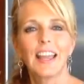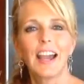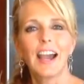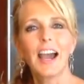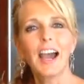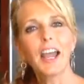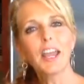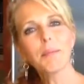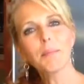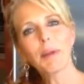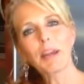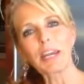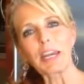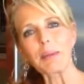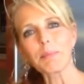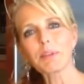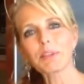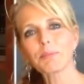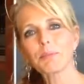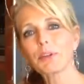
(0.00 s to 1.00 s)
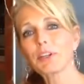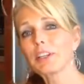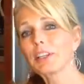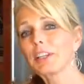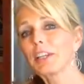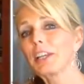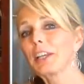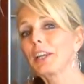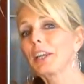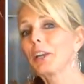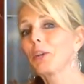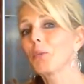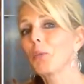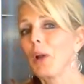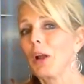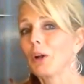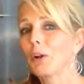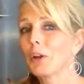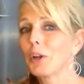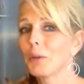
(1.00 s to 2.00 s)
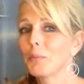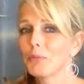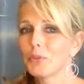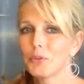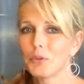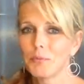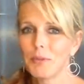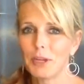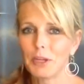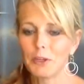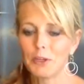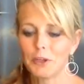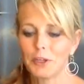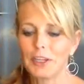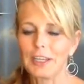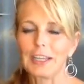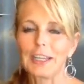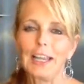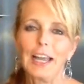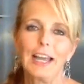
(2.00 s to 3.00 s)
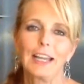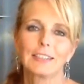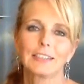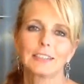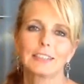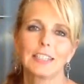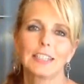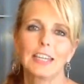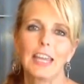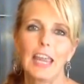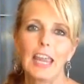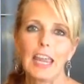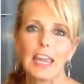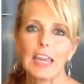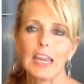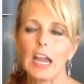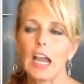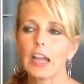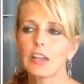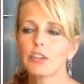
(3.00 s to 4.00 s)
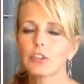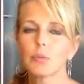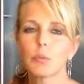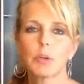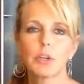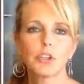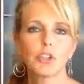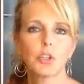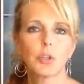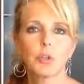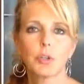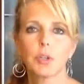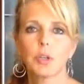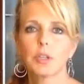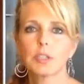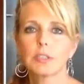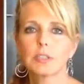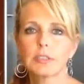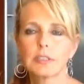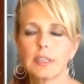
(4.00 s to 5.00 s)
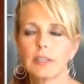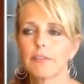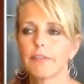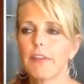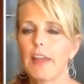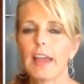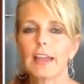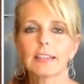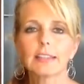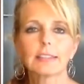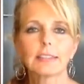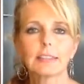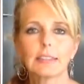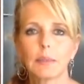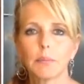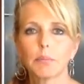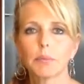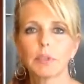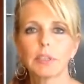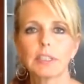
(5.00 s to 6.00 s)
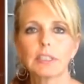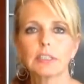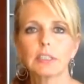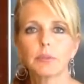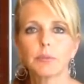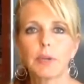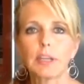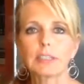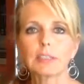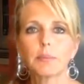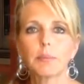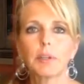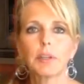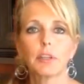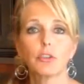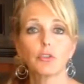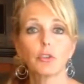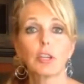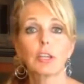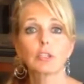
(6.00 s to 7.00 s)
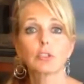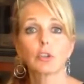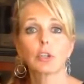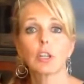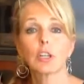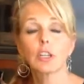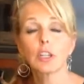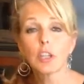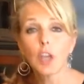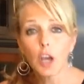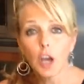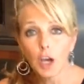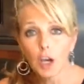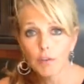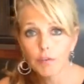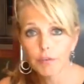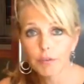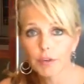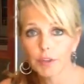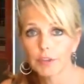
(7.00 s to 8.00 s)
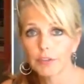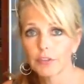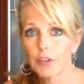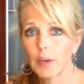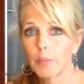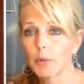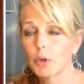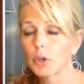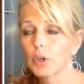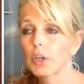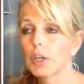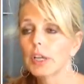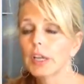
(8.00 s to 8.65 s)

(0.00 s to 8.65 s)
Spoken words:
Hi, my name is Myrna Lynn and welcome to my cooking class. Today I just want to show you a fast, simple, easy recipe that you guys are going to love for the summer.